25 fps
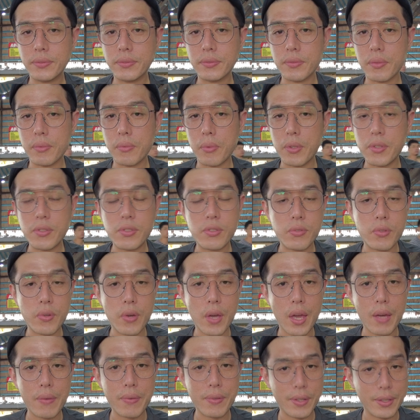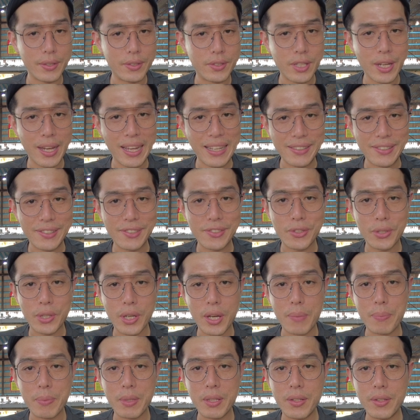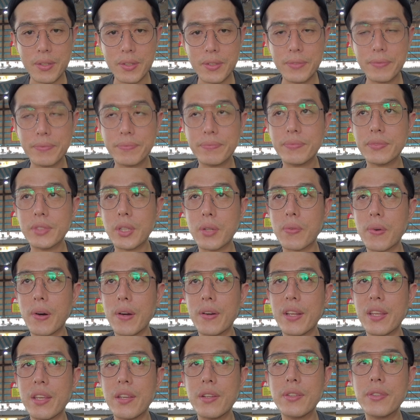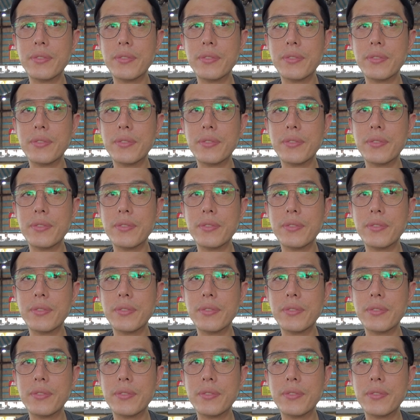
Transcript: Once you have a chance to come here, around here,